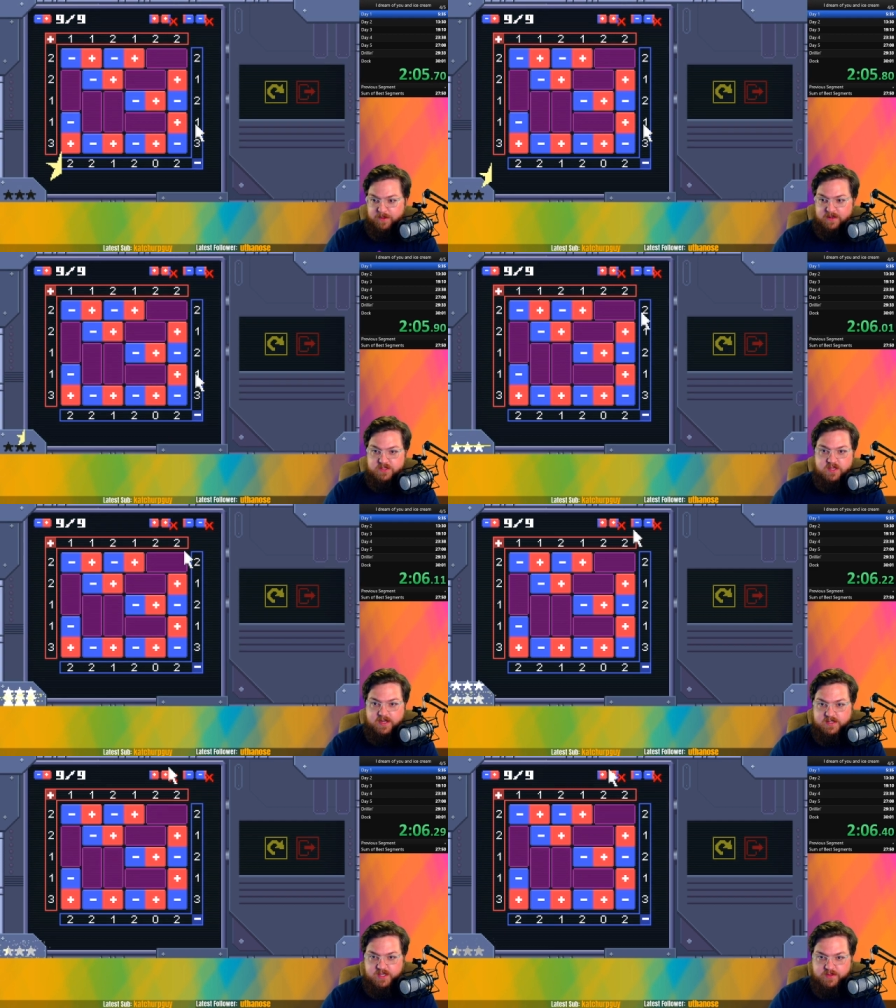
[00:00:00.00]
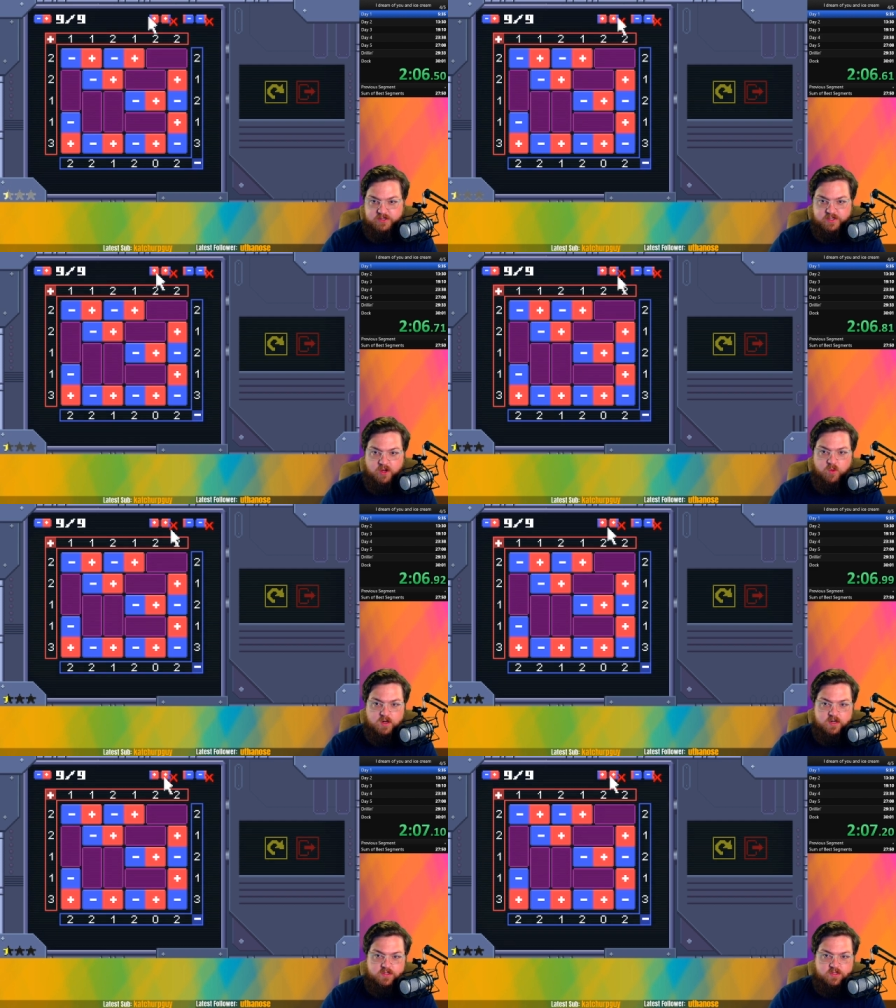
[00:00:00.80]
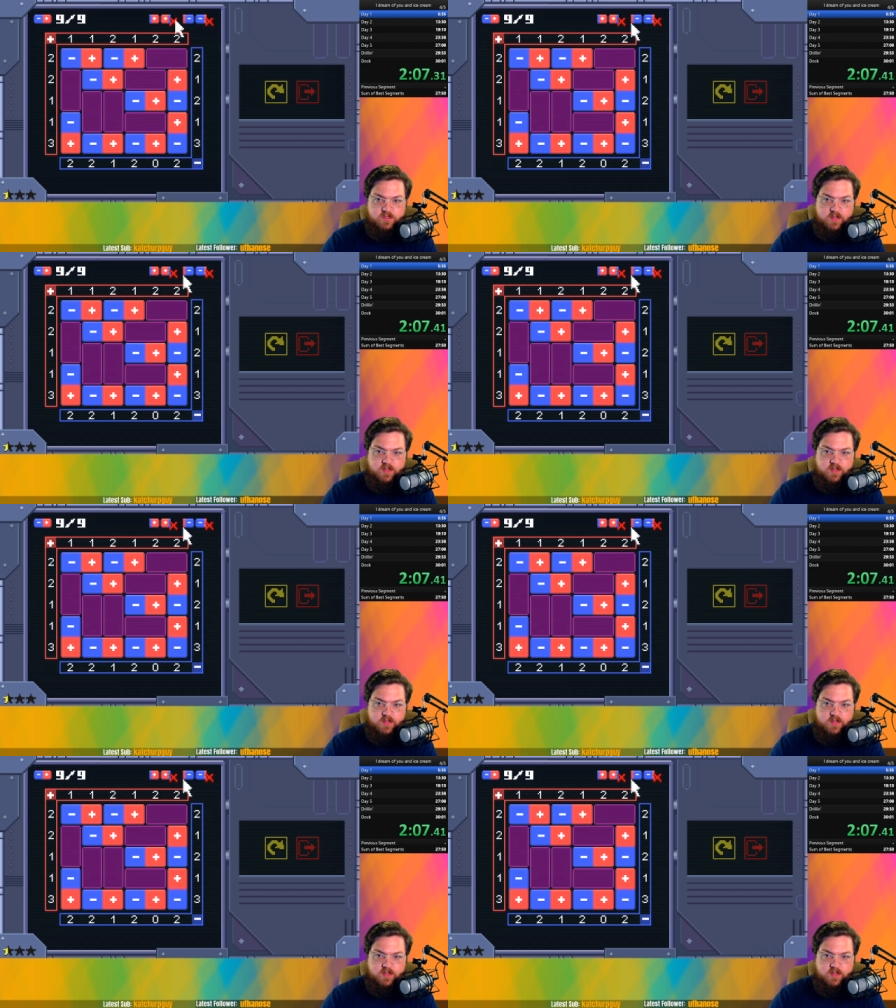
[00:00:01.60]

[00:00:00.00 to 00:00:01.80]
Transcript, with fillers: puzzles. Like I said, there's no words.